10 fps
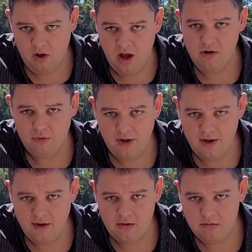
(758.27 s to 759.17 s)
hungry
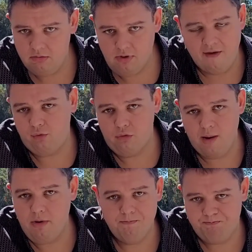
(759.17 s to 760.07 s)
and then have to
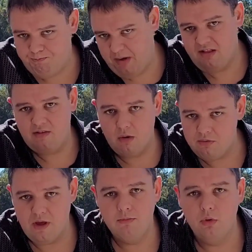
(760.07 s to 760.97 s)
grab a pizza or
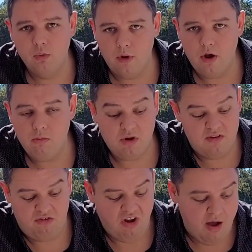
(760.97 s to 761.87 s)
something on the way home
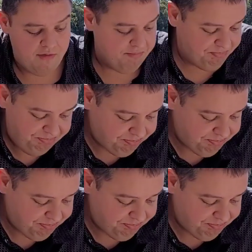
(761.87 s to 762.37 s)
because you're starving.